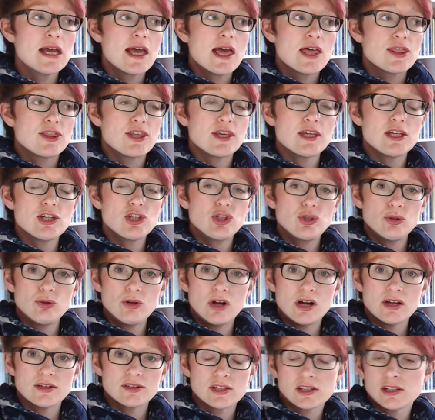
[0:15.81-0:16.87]
The short
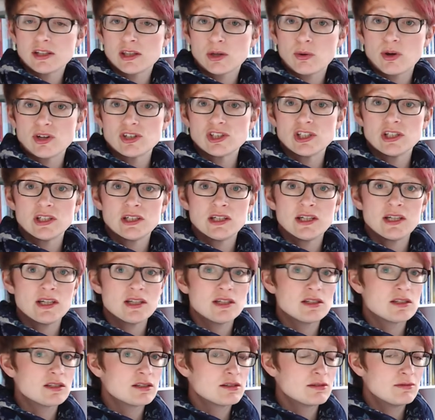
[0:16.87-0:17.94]
answer to the question
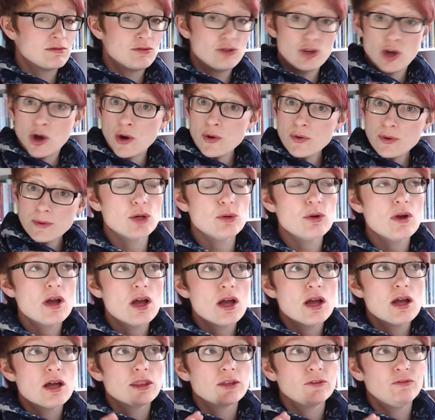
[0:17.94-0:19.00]
is no.
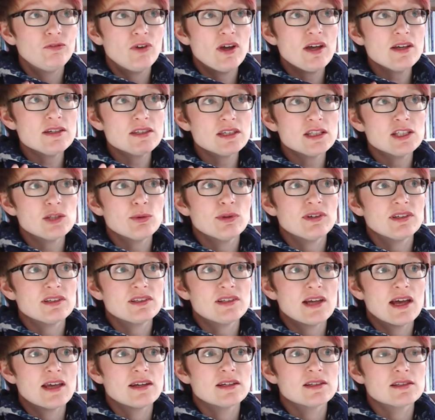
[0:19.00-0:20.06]
The first thing to
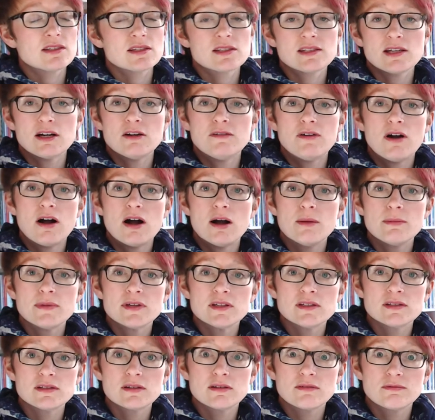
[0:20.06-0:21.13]
understand is that self-harm
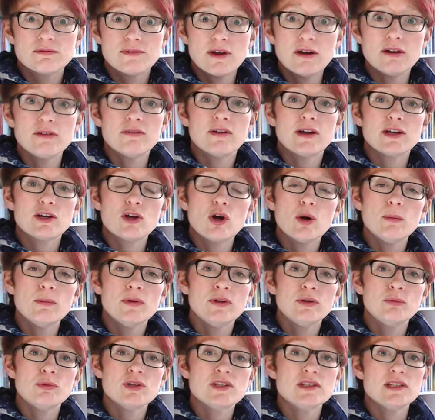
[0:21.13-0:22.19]
is very, very
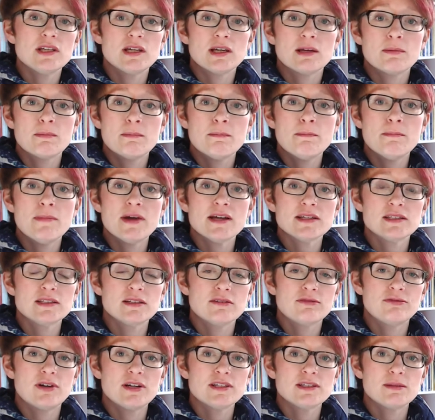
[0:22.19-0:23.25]
common. We're seeing
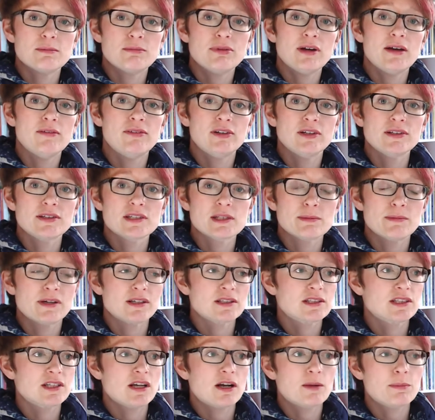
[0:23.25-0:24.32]
massive rise in prevalence
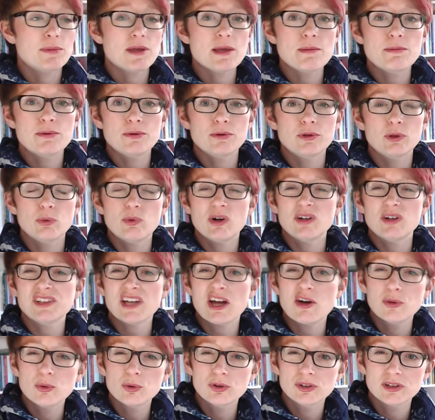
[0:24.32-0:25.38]
amongst young people. The World
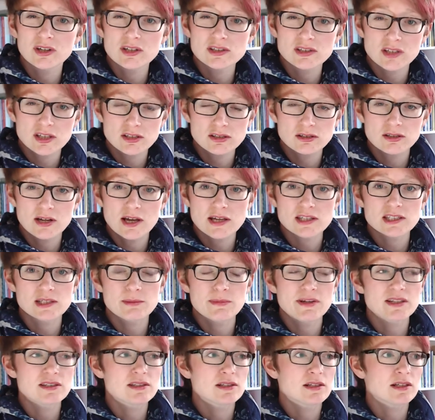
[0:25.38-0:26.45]
Health Organization
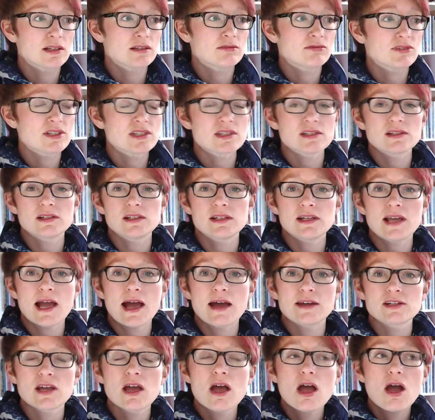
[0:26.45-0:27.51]
estimated it recently
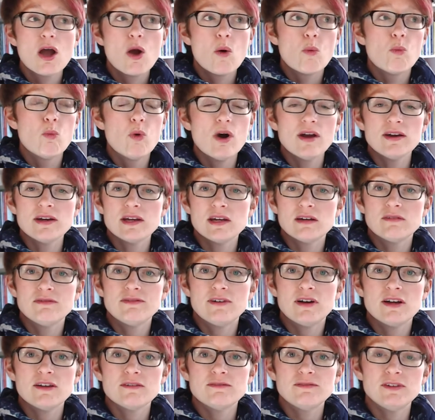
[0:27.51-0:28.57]
at 1 in
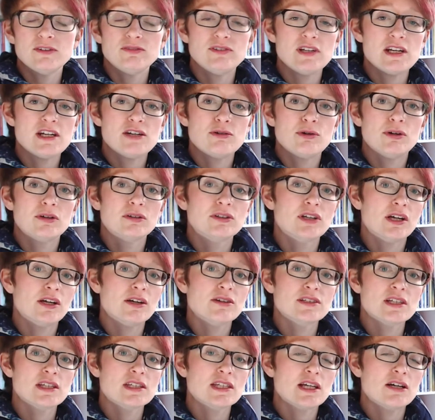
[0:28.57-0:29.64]
5 15-year-old
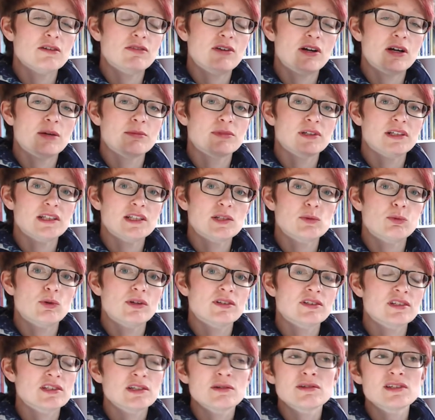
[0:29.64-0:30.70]
girls had self-harmed at least
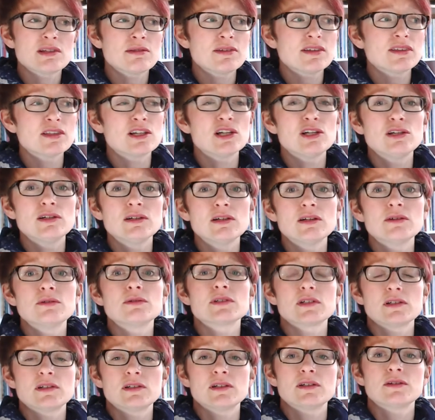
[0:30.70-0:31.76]
once. So it's something that loads
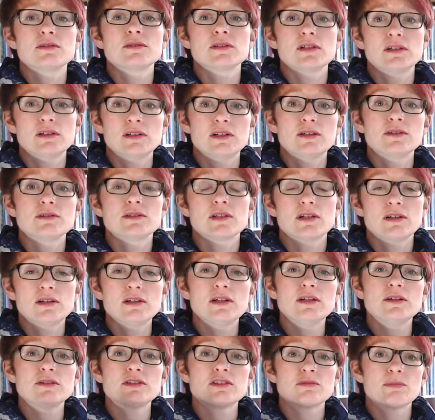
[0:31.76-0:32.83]
and loads and loads and
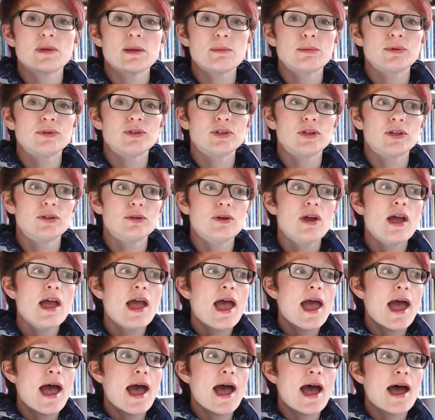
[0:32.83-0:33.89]
loads of people do,
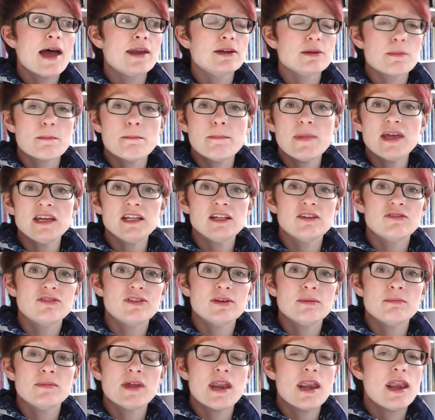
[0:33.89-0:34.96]
and many of
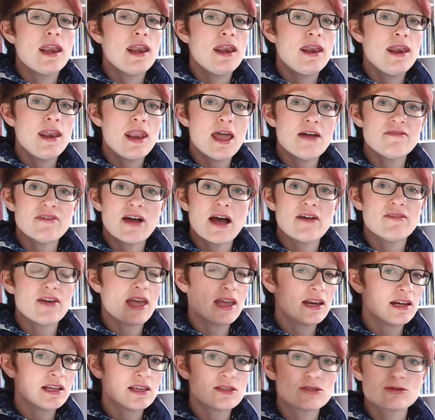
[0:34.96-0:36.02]
them never have
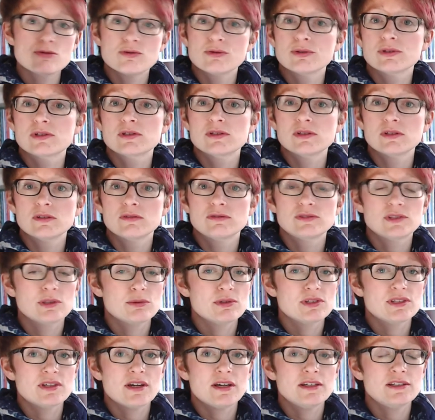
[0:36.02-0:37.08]
any thoughts of
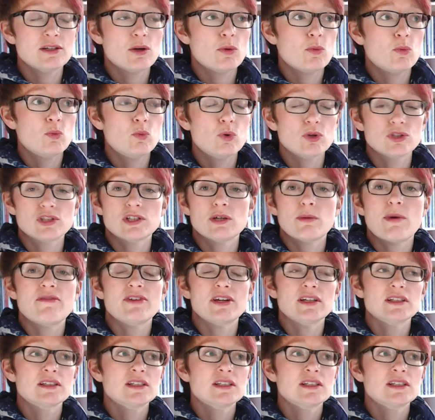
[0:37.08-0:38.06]
suicide whatsoever.